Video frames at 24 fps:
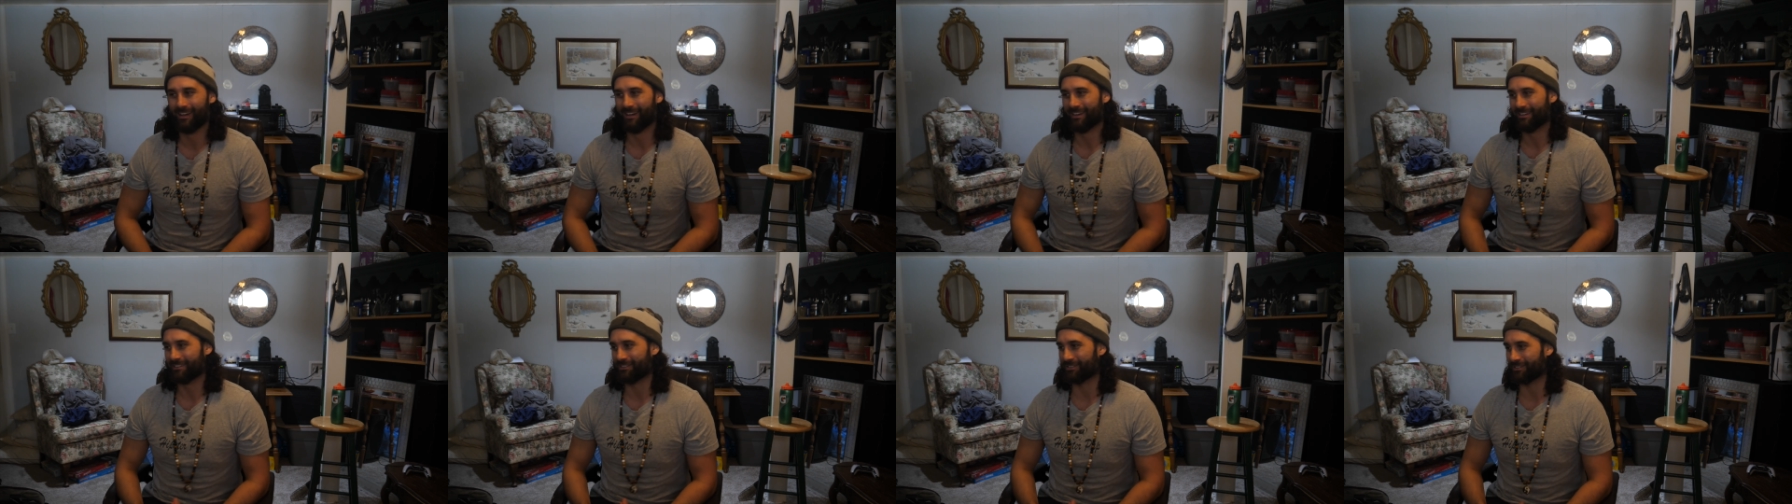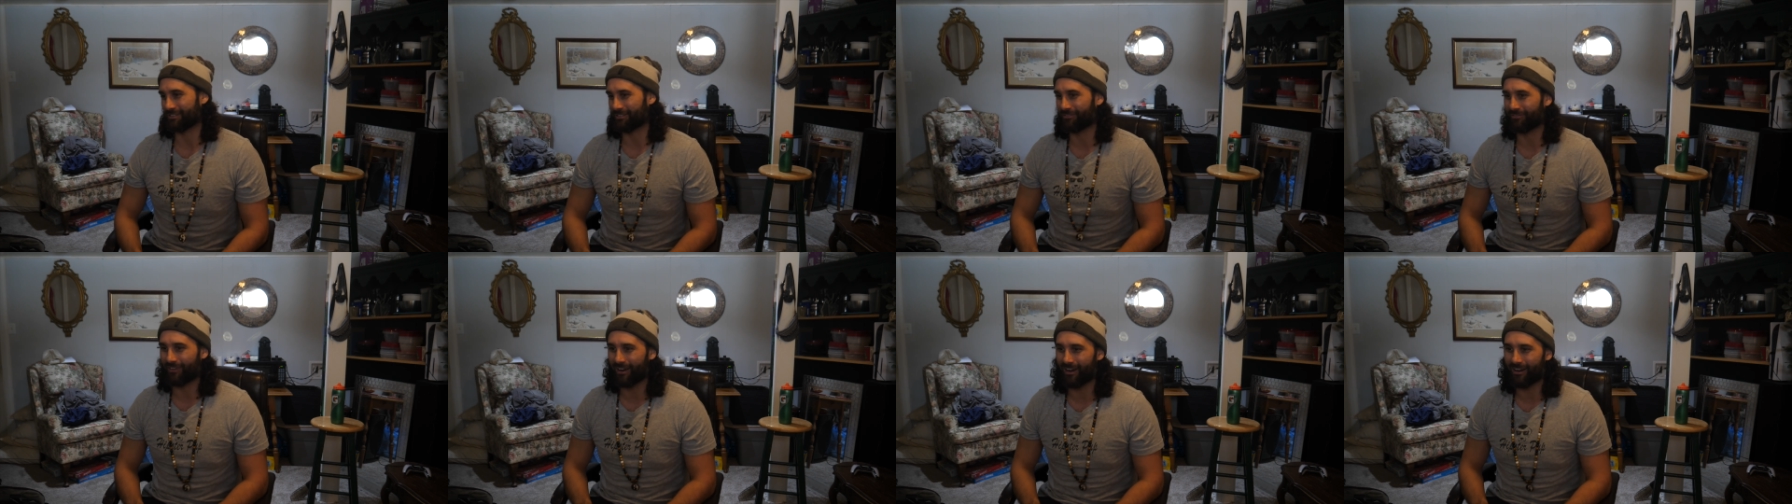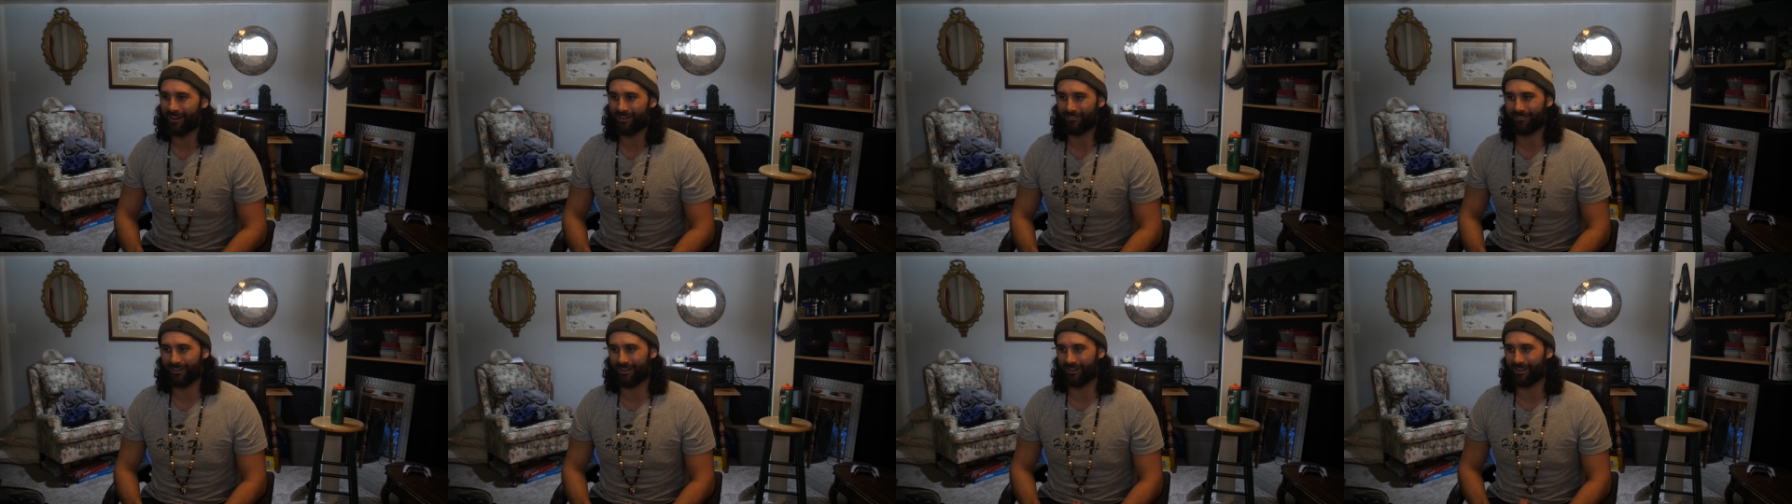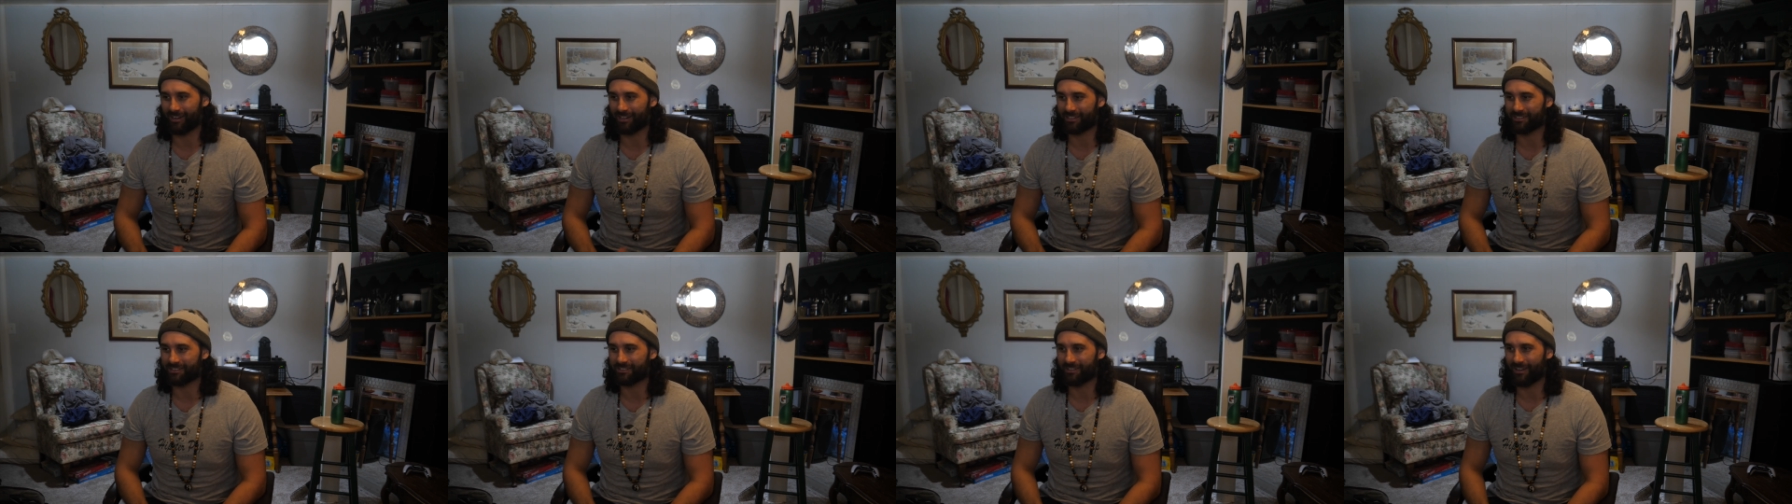so it's very, very
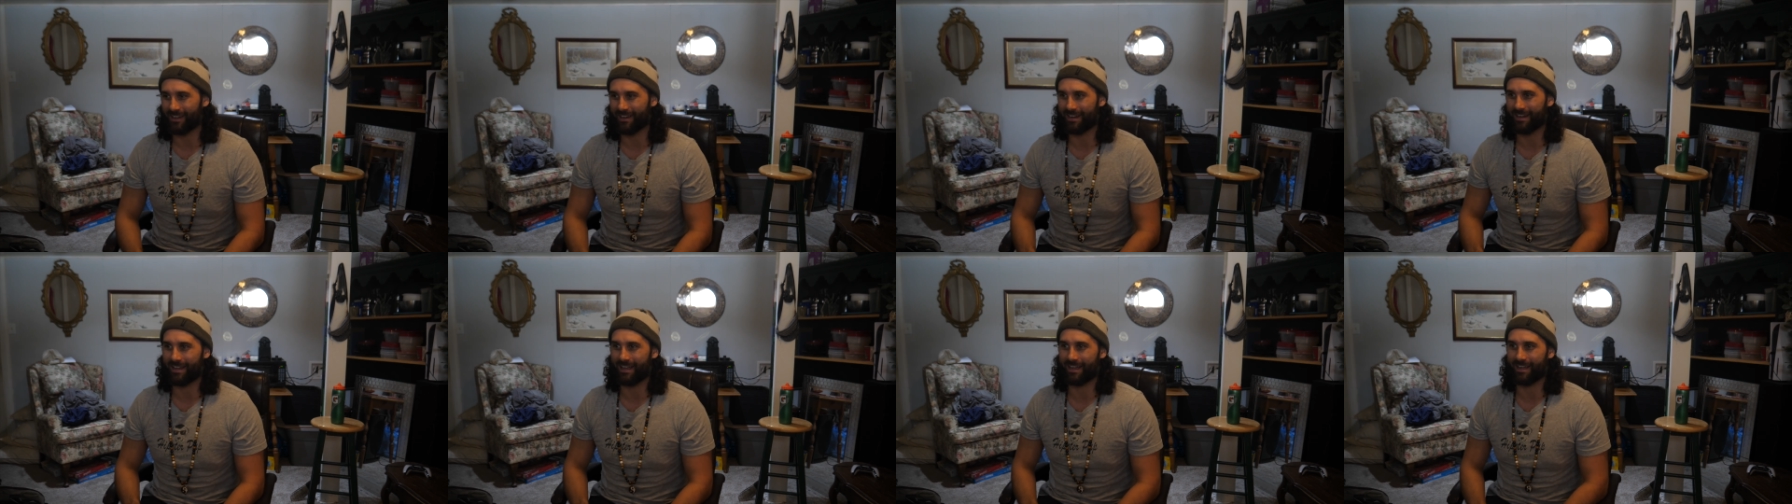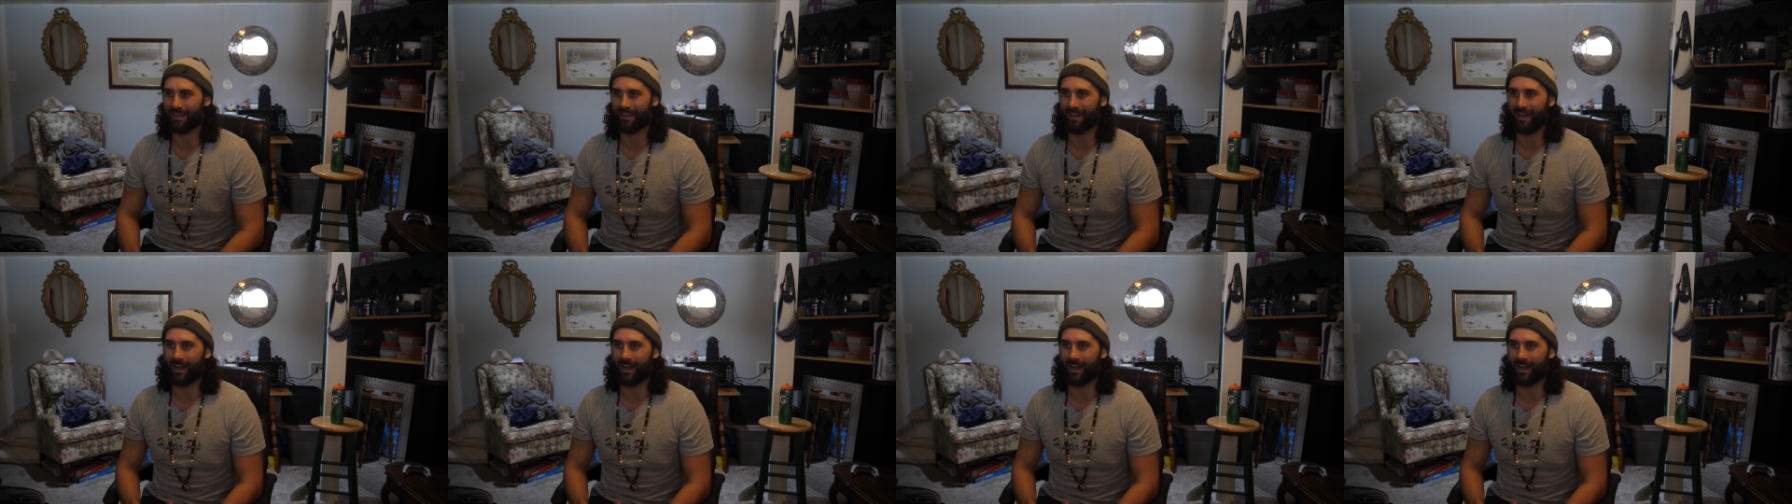exciting.